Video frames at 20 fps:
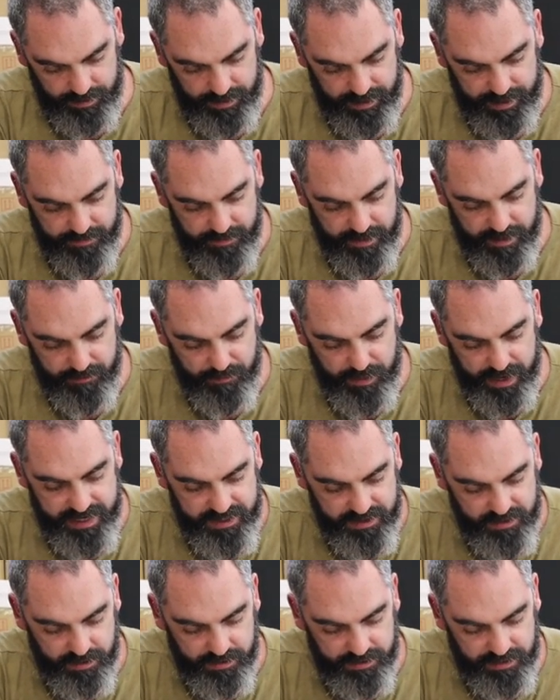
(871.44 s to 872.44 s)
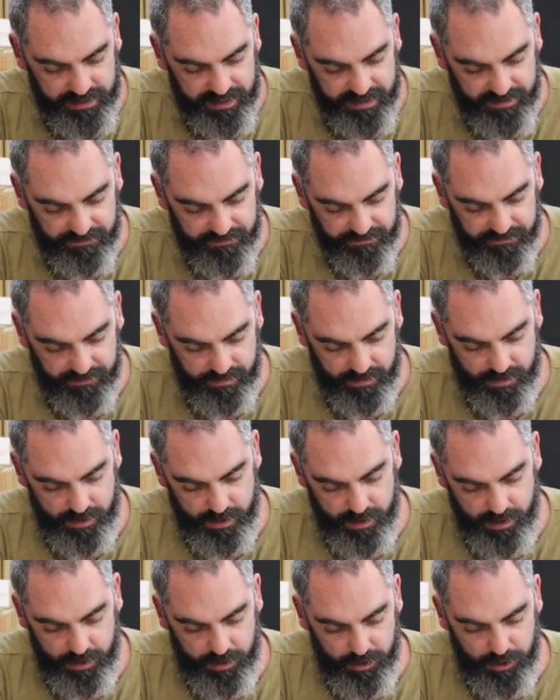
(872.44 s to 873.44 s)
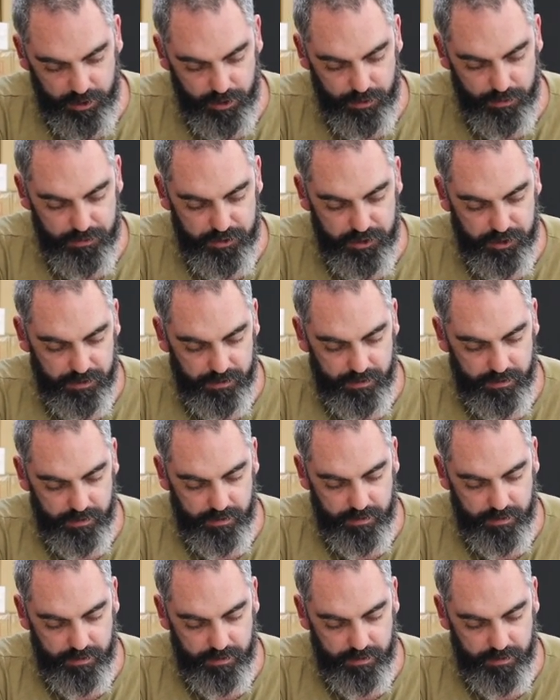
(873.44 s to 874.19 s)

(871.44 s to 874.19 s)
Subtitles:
It pays not to leave huge